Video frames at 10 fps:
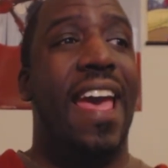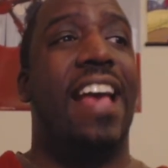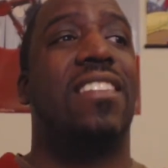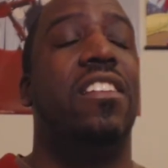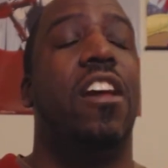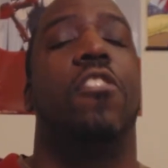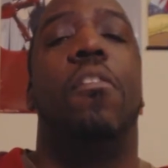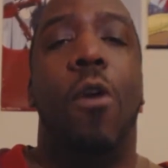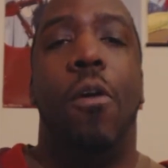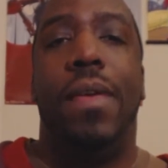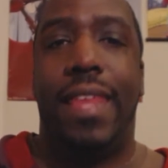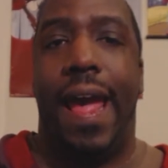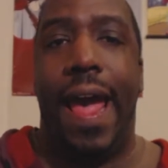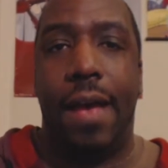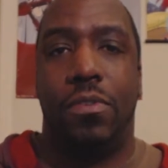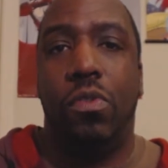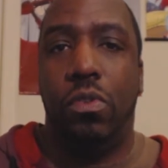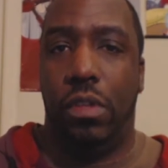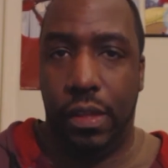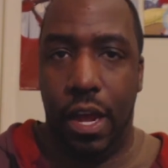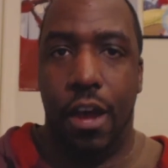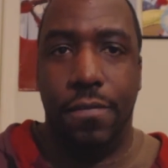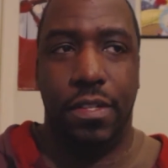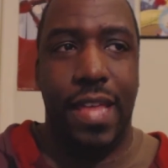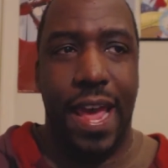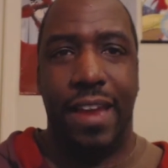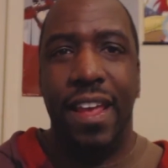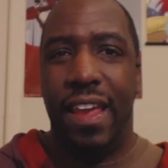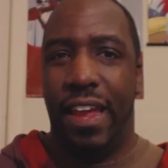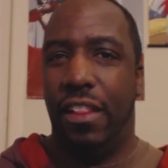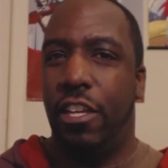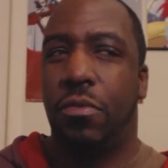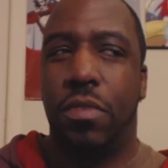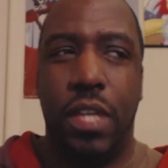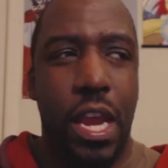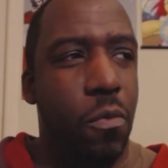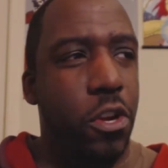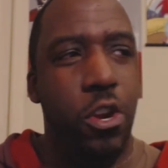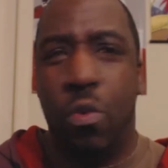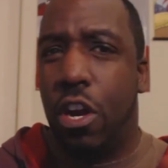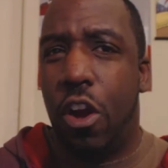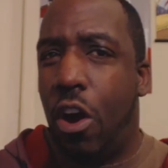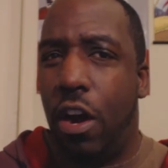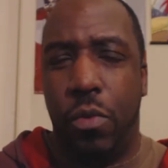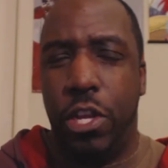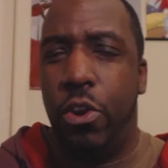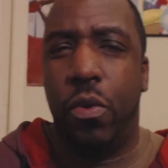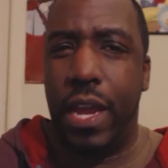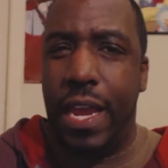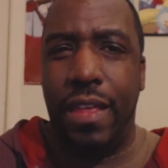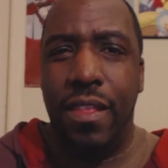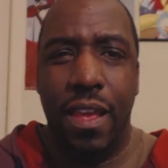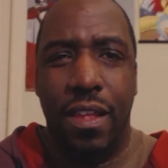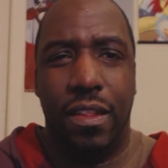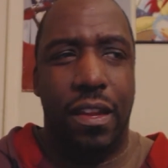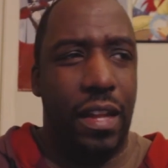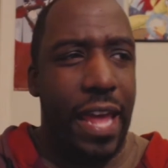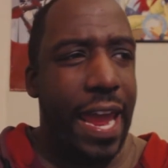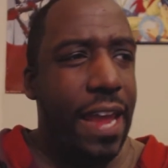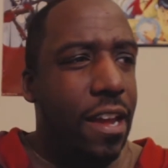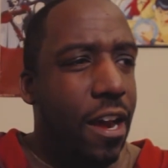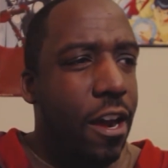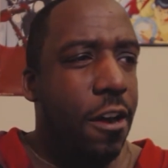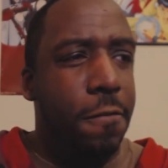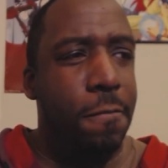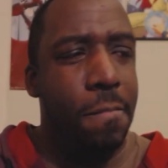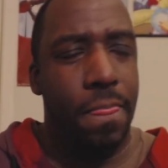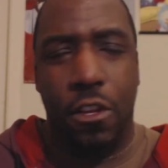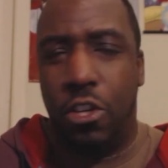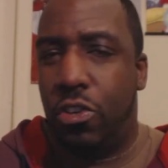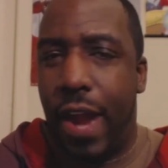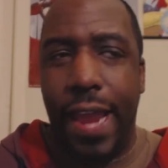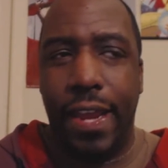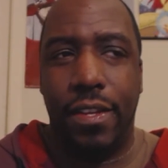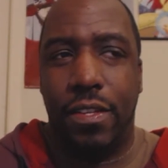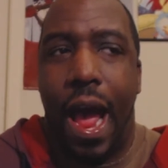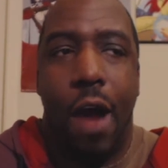As another moment that I absolutely loved is that Elias was saying, when you were gone, when you were in the land of the dragons,